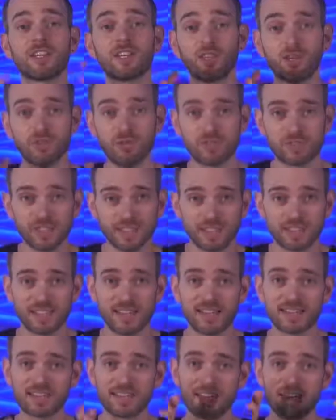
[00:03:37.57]
it a huge
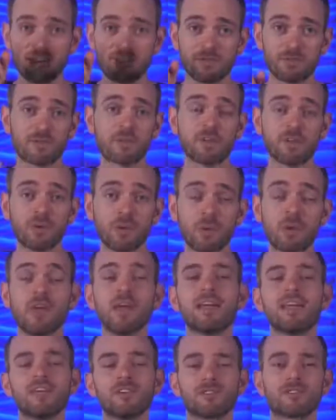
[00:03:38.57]
success for you.
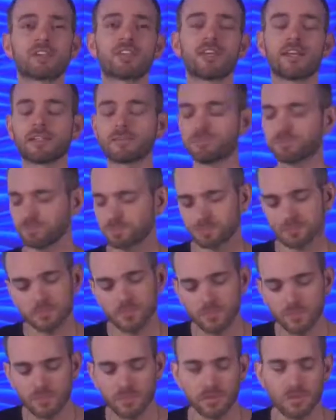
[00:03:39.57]
Here's the thing.
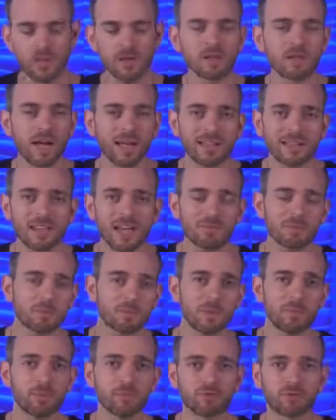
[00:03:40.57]
A lot of times
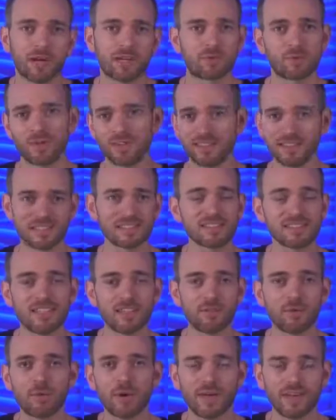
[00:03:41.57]
people try to run these
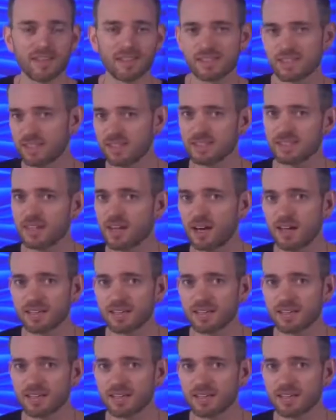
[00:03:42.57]
giveaways and these